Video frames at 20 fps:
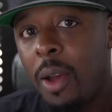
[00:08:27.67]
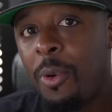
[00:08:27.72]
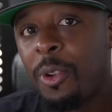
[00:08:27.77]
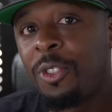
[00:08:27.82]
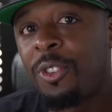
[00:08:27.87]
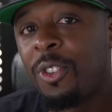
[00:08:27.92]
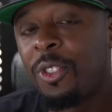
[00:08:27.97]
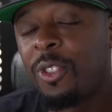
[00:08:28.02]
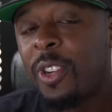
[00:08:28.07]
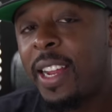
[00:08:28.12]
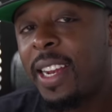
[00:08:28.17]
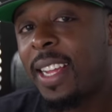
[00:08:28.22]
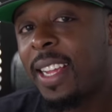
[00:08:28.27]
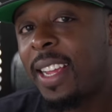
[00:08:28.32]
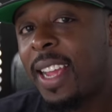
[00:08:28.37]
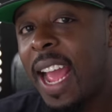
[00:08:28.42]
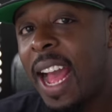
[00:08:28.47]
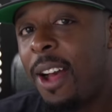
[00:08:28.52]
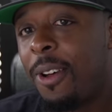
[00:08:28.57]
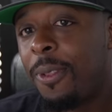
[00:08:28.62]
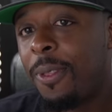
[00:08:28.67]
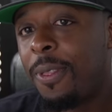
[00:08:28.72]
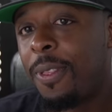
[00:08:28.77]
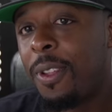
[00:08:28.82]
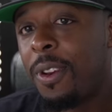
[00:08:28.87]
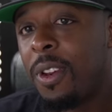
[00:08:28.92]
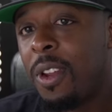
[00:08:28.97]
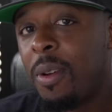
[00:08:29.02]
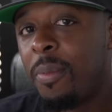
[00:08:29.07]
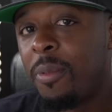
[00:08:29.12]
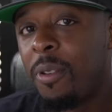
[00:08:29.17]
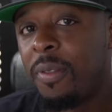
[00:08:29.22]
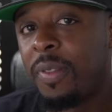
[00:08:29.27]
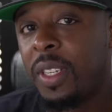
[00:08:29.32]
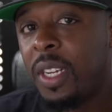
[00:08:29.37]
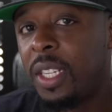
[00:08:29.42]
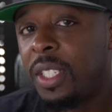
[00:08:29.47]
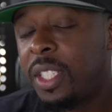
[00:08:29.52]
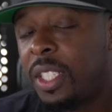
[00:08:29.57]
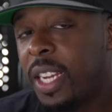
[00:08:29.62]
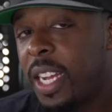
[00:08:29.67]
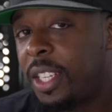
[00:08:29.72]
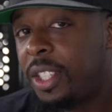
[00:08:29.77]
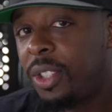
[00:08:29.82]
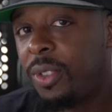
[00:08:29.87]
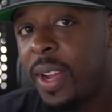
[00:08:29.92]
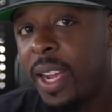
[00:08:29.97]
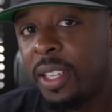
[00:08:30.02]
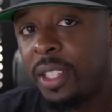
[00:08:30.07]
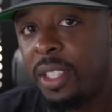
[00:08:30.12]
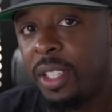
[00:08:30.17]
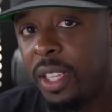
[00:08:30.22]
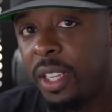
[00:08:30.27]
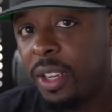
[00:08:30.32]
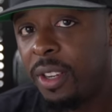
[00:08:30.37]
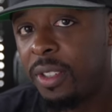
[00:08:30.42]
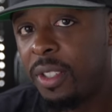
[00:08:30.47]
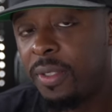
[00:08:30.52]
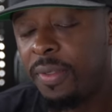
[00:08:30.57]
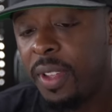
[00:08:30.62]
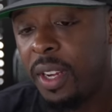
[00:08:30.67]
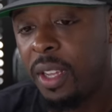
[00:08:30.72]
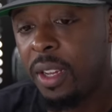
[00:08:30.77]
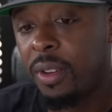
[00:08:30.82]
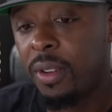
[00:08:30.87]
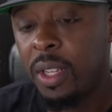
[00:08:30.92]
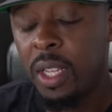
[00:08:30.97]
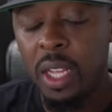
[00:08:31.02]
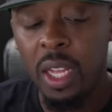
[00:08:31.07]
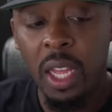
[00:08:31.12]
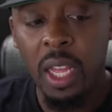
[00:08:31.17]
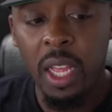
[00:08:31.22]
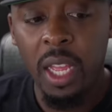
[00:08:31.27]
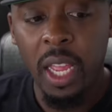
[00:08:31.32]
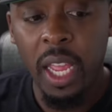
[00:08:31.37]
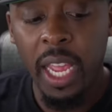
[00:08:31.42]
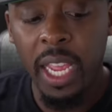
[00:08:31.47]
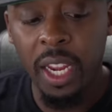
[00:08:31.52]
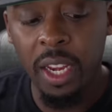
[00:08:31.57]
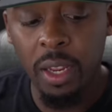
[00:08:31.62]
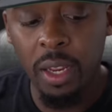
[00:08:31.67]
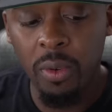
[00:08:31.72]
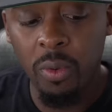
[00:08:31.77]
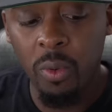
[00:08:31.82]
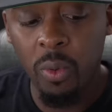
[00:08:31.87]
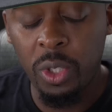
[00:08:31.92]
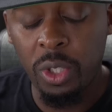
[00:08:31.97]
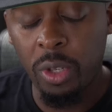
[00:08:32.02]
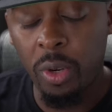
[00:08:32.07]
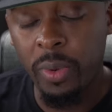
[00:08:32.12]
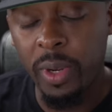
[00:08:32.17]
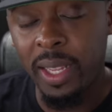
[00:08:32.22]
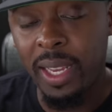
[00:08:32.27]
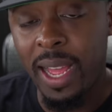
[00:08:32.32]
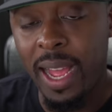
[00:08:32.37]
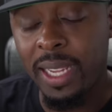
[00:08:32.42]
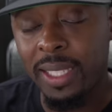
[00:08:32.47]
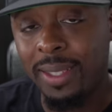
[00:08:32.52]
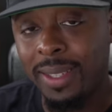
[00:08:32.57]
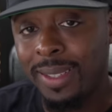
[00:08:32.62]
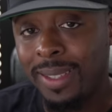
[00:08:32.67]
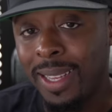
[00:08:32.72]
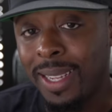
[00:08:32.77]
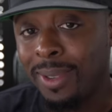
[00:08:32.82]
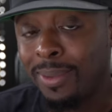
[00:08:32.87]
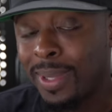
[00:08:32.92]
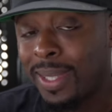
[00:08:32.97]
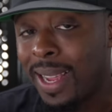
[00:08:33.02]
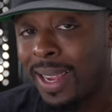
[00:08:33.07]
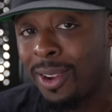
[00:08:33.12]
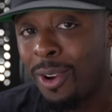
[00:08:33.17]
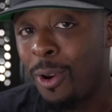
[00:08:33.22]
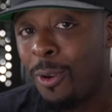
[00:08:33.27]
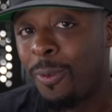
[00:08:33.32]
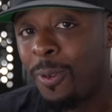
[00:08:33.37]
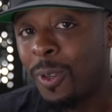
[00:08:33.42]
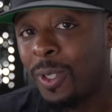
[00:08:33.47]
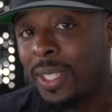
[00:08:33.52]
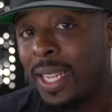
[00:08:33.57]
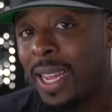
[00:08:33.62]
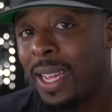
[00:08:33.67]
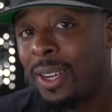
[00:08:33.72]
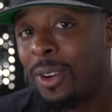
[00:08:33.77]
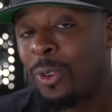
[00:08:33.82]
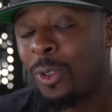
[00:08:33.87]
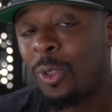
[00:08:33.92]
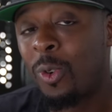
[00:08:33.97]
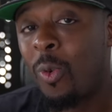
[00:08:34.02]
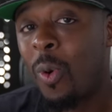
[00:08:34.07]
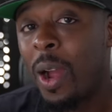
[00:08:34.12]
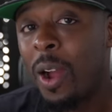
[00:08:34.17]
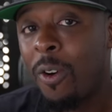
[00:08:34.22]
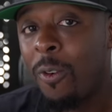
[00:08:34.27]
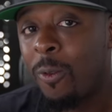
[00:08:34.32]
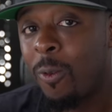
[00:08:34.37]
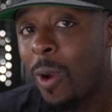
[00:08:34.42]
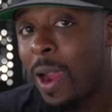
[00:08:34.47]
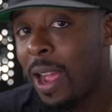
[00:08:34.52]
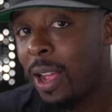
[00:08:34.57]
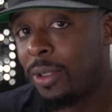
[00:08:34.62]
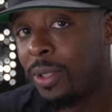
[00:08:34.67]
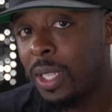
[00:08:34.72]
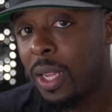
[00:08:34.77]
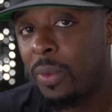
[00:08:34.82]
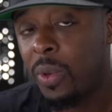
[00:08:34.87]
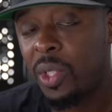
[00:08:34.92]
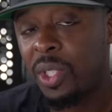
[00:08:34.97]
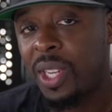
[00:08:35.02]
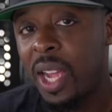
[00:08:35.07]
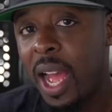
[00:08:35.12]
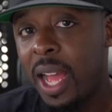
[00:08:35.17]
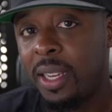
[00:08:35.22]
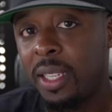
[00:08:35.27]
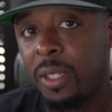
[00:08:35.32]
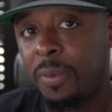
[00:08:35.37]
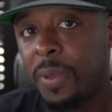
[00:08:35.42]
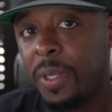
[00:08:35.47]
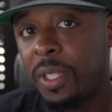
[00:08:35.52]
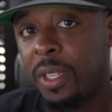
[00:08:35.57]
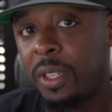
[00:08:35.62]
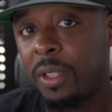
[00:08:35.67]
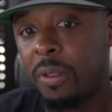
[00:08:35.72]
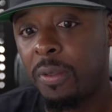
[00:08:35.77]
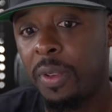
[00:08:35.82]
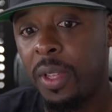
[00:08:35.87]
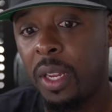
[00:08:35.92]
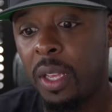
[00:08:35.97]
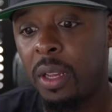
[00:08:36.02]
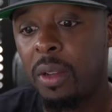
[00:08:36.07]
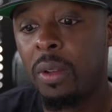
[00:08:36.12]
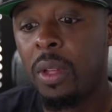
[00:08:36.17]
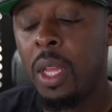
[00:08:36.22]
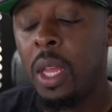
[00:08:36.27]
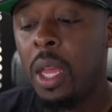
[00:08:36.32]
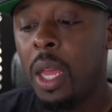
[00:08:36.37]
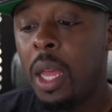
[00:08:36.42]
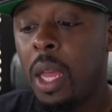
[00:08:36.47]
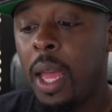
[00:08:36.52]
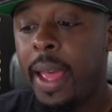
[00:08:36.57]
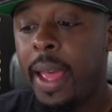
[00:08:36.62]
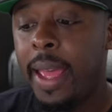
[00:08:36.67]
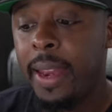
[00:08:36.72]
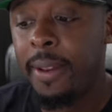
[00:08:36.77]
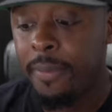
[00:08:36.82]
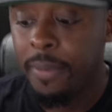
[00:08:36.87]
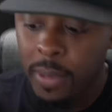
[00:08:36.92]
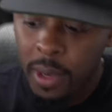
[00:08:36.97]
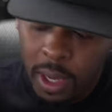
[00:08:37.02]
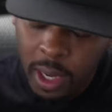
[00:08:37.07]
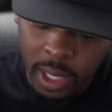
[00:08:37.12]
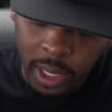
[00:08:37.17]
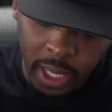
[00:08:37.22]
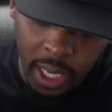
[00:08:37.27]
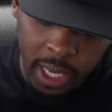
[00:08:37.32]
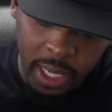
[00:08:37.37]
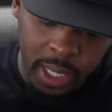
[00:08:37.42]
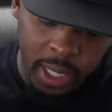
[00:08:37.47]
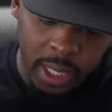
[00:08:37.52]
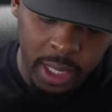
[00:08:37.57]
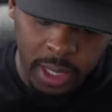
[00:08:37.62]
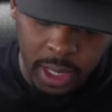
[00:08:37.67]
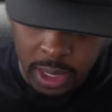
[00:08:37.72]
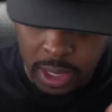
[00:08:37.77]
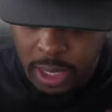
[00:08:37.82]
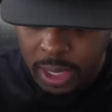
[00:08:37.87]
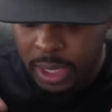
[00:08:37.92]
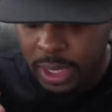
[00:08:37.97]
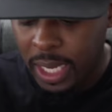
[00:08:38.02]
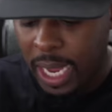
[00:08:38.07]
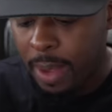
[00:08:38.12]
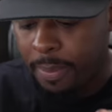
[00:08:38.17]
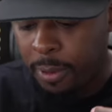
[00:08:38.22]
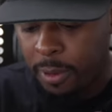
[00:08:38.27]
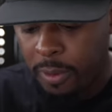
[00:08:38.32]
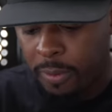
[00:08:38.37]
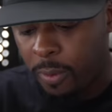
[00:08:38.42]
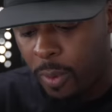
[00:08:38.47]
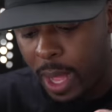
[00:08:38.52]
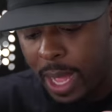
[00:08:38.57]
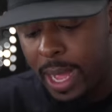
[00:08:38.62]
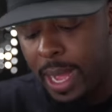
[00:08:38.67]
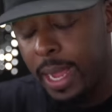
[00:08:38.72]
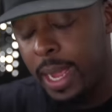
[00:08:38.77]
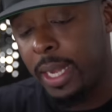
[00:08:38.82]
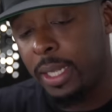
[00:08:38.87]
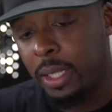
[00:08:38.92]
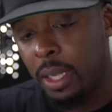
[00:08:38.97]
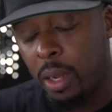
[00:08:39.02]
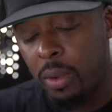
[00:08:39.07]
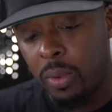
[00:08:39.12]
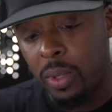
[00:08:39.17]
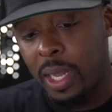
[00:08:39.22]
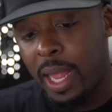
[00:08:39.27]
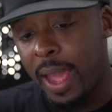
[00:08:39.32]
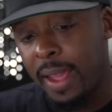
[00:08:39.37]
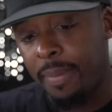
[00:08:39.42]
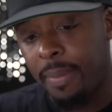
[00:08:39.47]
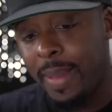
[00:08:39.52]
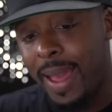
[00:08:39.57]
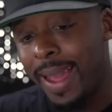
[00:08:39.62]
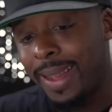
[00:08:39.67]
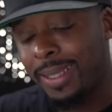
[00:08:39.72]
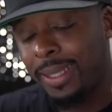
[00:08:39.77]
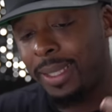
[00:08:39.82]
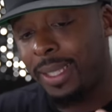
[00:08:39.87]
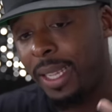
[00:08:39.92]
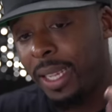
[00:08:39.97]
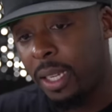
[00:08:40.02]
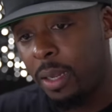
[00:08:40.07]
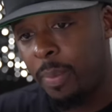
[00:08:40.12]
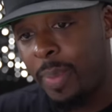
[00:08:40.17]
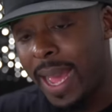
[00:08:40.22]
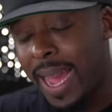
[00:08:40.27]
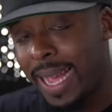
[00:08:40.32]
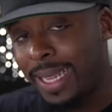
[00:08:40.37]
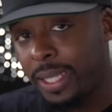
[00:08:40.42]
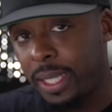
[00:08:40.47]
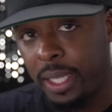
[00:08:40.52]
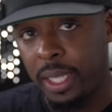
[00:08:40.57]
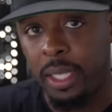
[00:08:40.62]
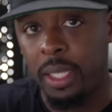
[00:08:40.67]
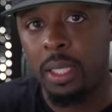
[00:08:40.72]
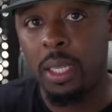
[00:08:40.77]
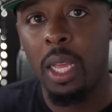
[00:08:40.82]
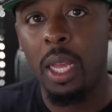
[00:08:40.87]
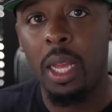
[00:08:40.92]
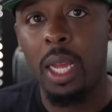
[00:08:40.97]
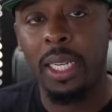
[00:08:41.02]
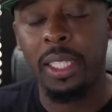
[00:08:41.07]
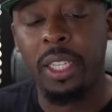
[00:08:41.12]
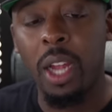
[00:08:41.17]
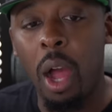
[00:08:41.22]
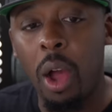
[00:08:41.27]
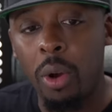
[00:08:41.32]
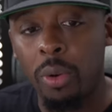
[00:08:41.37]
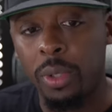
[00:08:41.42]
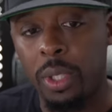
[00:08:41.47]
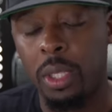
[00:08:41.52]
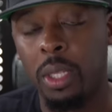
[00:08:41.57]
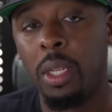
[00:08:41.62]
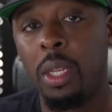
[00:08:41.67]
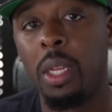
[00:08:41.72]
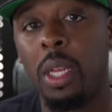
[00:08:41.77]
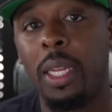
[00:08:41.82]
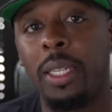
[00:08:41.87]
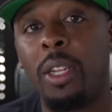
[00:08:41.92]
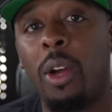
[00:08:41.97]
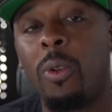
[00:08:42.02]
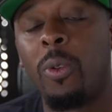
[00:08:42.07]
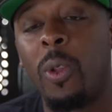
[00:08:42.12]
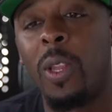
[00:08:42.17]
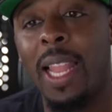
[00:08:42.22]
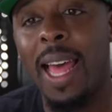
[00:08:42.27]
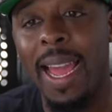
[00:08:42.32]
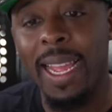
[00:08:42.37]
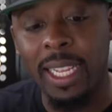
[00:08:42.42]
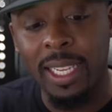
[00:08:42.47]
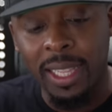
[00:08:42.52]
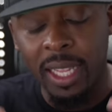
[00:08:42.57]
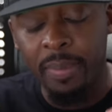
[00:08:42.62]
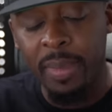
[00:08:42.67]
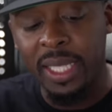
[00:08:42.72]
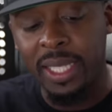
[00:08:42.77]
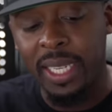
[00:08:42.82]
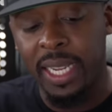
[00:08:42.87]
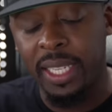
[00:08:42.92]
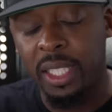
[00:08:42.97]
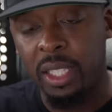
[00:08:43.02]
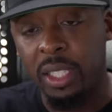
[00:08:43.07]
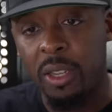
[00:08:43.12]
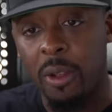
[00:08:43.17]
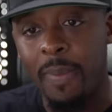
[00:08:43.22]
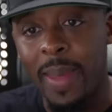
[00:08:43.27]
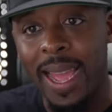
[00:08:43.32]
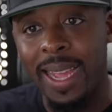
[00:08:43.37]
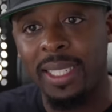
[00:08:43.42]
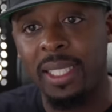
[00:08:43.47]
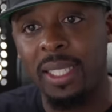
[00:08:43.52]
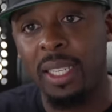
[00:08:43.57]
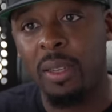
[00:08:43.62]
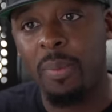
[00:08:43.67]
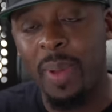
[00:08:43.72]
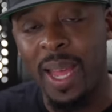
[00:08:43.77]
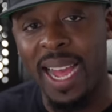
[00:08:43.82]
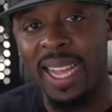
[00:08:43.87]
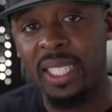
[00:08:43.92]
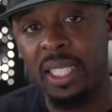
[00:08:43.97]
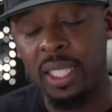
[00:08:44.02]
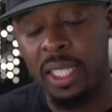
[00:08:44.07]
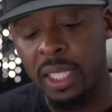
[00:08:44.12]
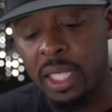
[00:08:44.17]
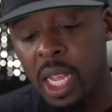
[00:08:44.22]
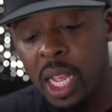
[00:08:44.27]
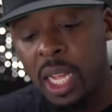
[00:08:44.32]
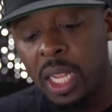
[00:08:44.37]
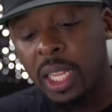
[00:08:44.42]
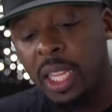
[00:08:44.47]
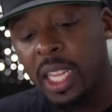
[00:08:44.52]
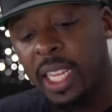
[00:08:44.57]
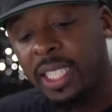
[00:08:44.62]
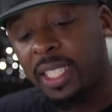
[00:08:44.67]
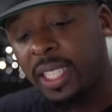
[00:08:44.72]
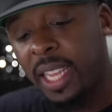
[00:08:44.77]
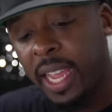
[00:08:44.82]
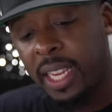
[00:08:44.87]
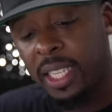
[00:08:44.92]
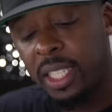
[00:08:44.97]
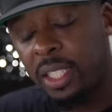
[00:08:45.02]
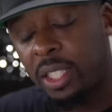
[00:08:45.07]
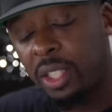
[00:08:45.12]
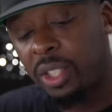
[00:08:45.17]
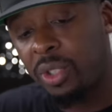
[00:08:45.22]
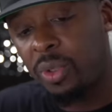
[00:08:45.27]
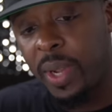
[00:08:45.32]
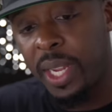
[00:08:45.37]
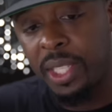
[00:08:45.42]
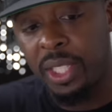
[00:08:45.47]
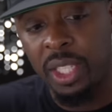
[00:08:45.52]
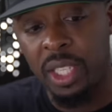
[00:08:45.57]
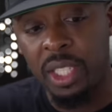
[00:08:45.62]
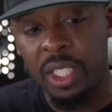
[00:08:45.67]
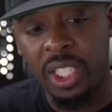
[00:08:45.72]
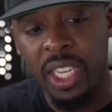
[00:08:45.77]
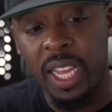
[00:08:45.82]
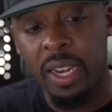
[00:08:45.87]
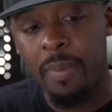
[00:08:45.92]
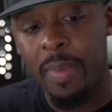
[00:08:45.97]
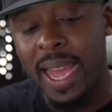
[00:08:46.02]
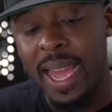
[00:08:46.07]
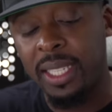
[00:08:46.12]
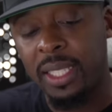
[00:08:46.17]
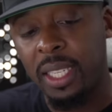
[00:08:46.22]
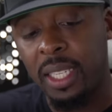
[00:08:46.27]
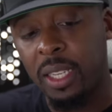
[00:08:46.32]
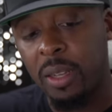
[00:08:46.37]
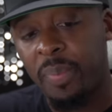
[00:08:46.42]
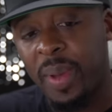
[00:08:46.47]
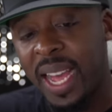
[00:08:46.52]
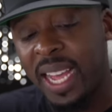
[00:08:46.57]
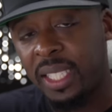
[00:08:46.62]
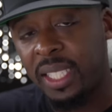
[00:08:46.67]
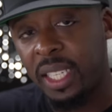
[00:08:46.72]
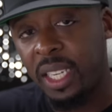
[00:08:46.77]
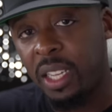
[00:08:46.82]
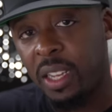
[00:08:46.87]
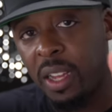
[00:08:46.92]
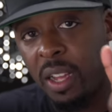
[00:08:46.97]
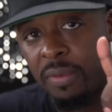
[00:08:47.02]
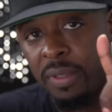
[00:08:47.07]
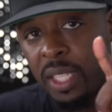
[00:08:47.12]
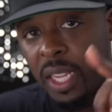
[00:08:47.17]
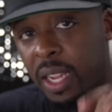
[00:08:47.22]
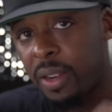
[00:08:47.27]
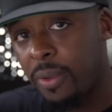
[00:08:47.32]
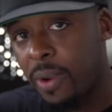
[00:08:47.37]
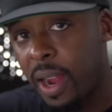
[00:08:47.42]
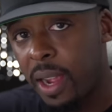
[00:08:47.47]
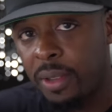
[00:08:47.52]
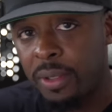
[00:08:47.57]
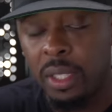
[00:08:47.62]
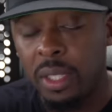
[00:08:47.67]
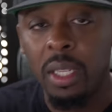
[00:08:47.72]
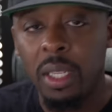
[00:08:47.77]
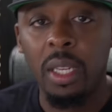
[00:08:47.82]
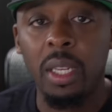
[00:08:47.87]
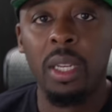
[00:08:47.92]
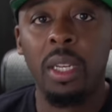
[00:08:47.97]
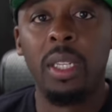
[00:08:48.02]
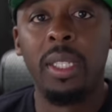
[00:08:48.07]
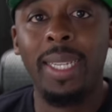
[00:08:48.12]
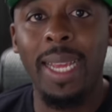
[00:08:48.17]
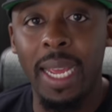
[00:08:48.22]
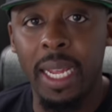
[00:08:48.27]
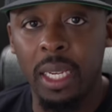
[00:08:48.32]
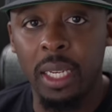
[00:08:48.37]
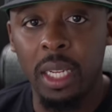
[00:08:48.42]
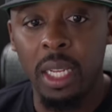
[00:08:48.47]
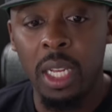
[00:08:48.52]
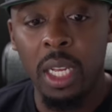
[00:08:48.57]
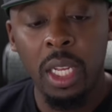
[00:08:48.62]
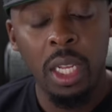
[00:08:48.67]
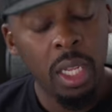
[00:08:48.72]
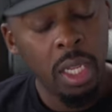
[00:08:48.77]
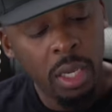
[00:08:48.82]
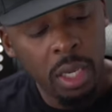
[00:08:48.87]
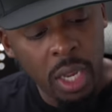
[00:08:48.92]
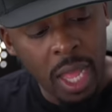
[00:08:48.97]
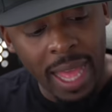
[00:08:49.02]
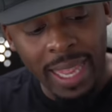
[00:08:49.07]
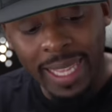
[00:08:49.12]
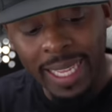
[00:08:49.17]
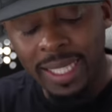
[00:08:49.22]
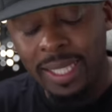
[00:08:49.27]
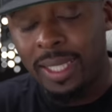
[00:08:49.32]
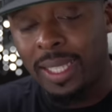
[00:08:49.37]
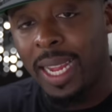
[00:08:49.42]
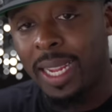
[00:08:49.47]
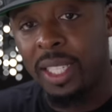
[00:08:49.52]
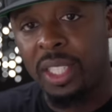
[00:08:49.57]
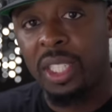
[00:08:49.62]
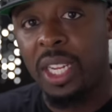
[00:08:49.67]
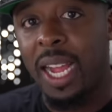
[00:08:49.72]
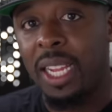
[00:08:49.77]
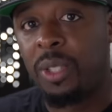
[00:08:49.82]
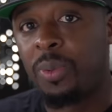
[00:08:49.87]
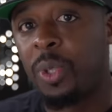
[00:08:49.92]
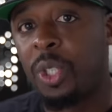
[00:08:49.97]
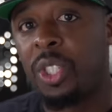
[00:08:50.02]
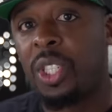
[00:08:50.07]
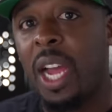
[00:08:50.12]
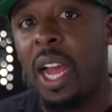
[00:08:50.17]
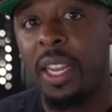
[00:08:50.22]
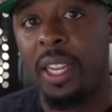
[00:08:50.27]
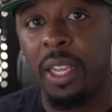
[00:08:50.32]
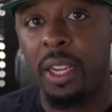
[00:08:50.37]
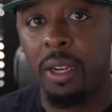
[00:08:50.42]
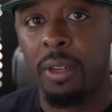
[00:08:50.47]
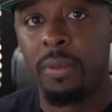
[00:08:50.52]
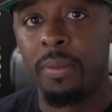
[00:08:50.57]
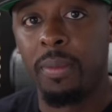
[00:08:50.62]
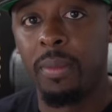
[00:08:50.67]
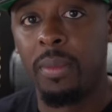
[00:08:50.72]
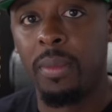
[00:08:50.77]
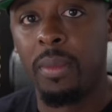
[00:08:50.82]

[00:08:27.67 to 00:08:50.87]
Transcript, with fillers: I want you to try to count the number of gunshots you actually hear in this video. And what you'll realize is I think it was like over ten or twelve rounds that were shot in this particular video. And again, this is an example of why I don't like magazine capacities. I don't. I don't like limitations on magazine capacities. Let's say in this situation, she had a magazine capacity of ten rounds, ten. At least ten shots were shot here,